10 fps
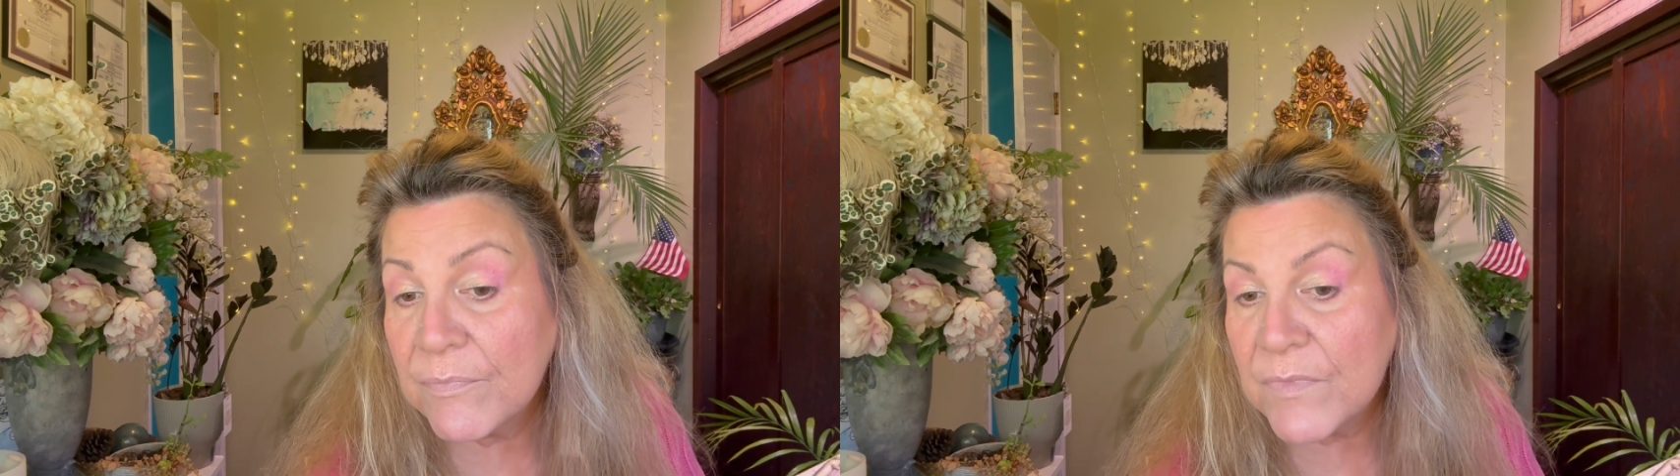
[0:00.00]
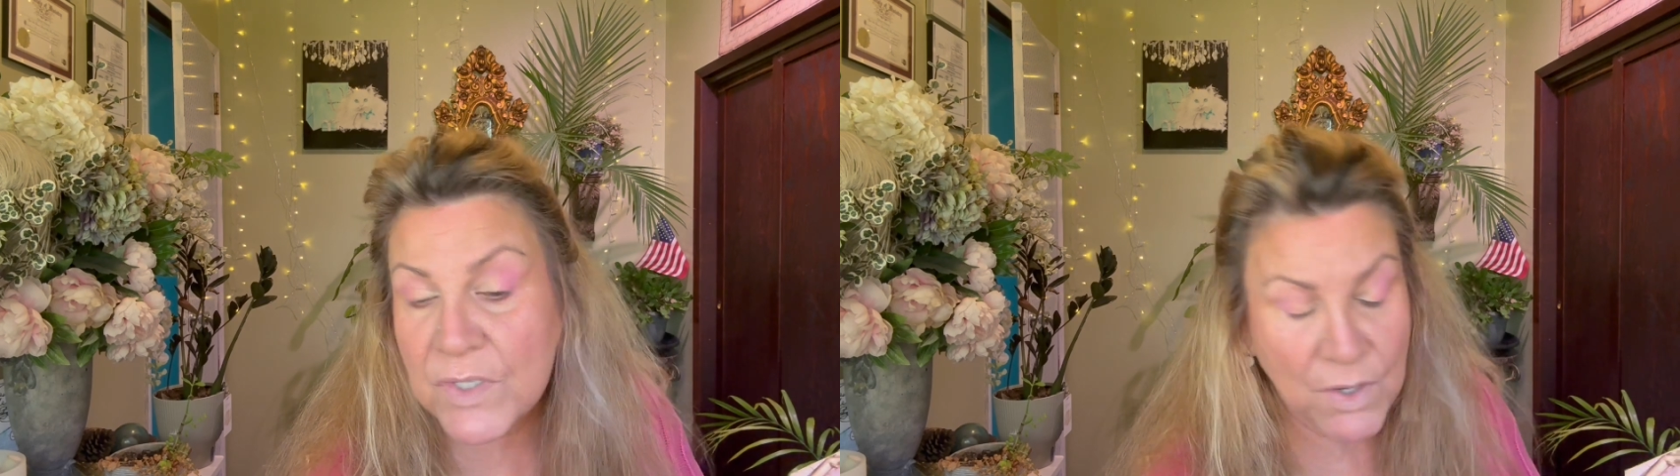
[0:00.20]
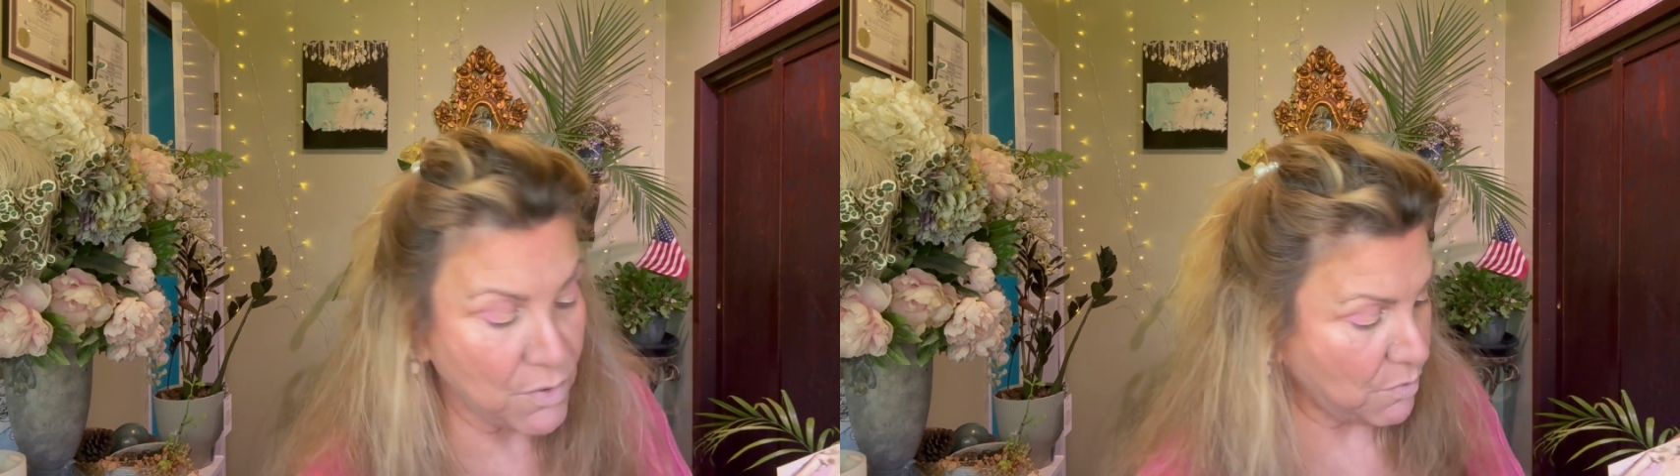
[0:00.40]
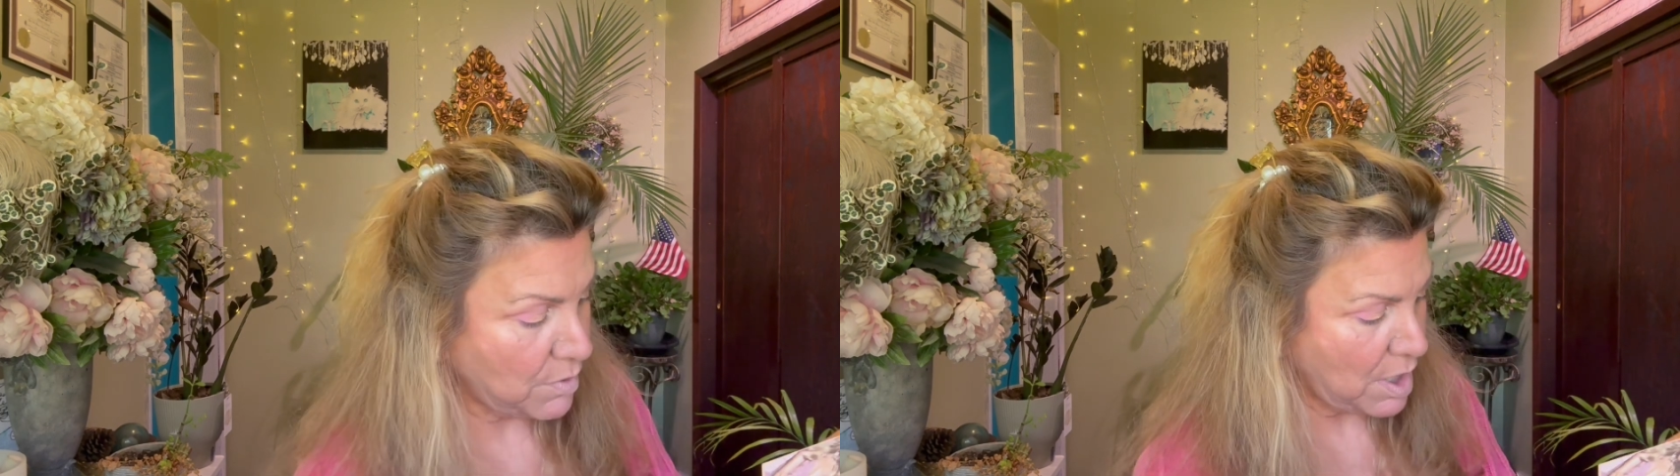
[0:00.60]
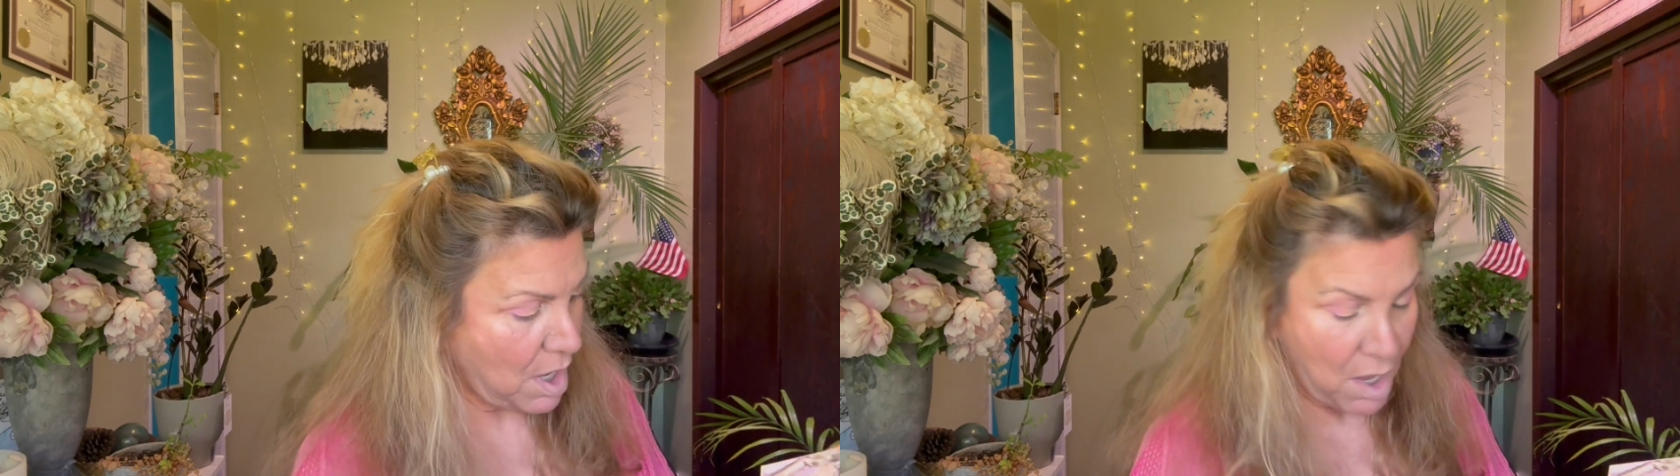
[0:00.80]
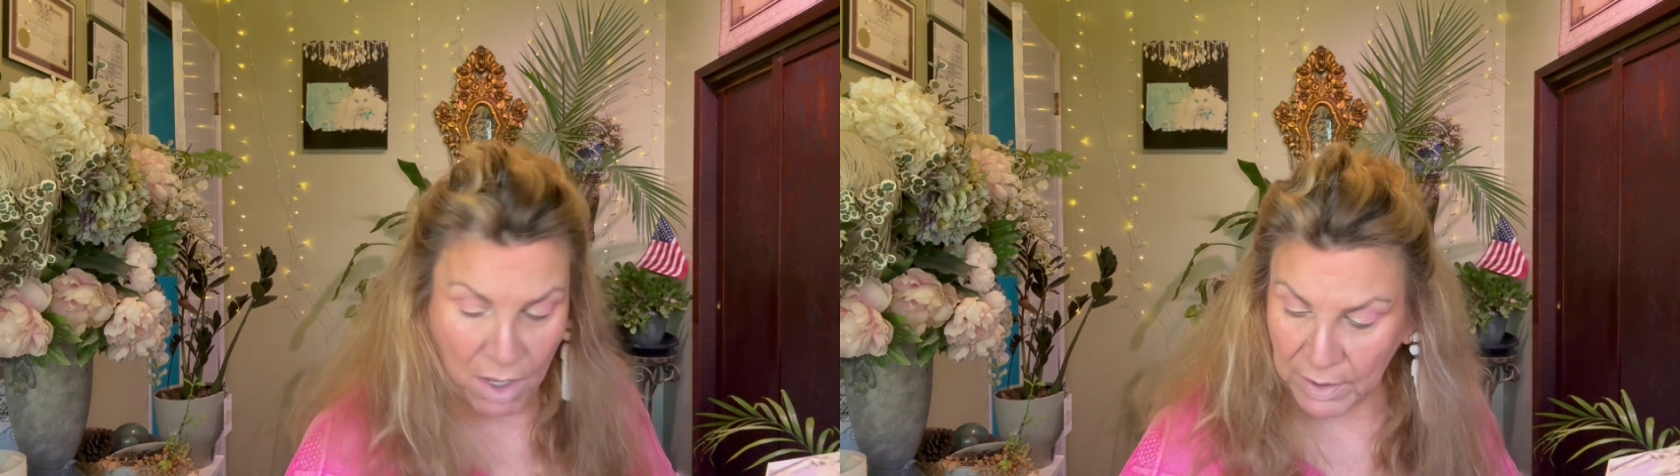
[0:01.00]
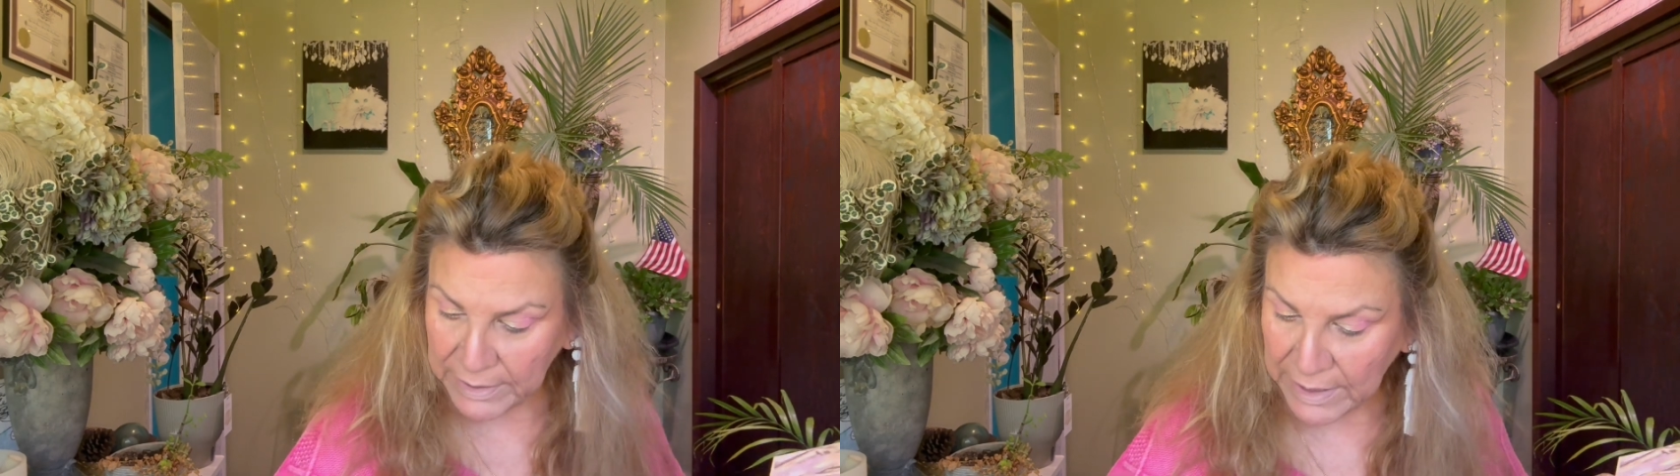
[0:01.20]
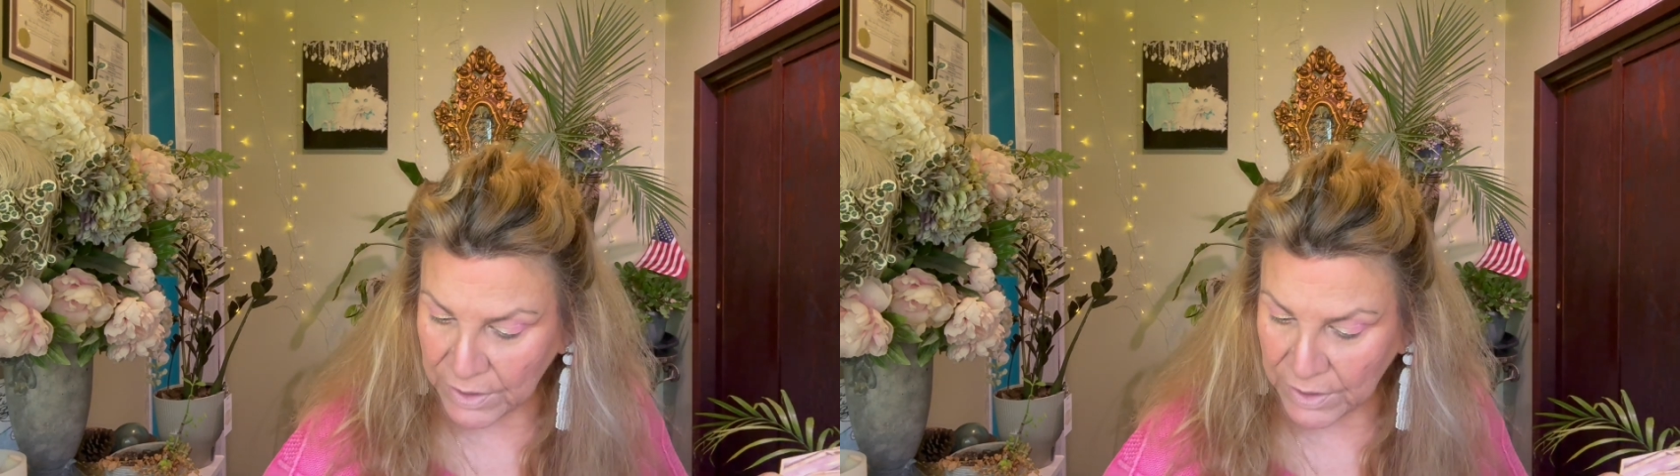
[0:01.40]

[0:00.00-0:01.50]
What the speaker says: So all I need